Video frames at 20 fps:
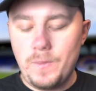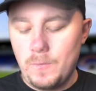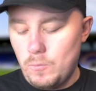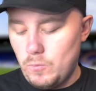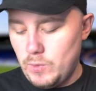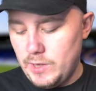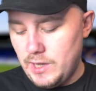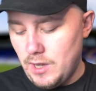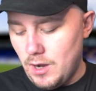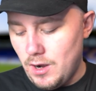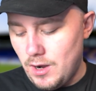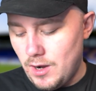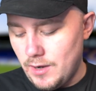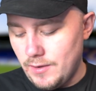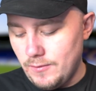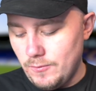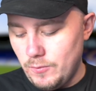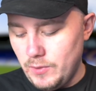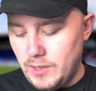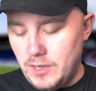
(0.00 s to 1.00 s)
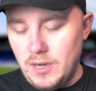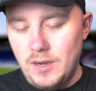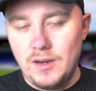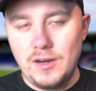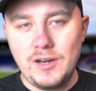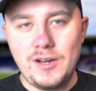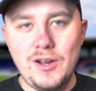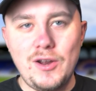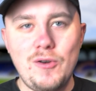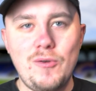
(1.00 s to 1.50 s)
we can't we
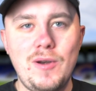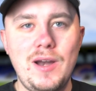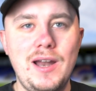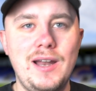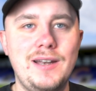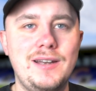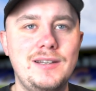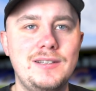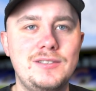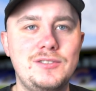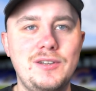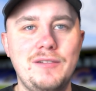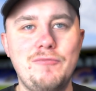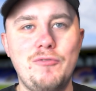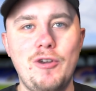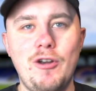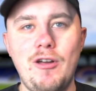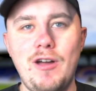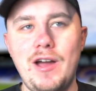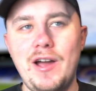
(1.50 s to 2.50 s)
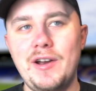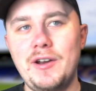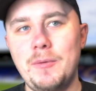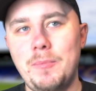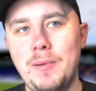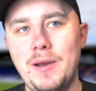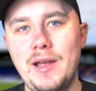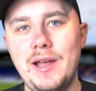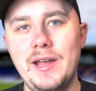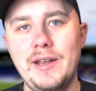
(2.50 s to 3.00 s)
can't go around and, rely on a
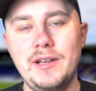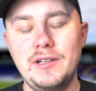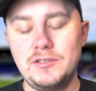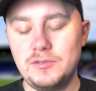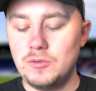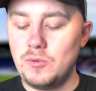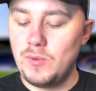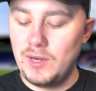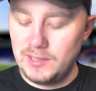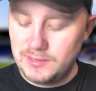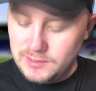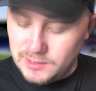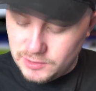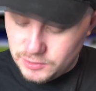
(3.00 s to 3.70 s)
player that's always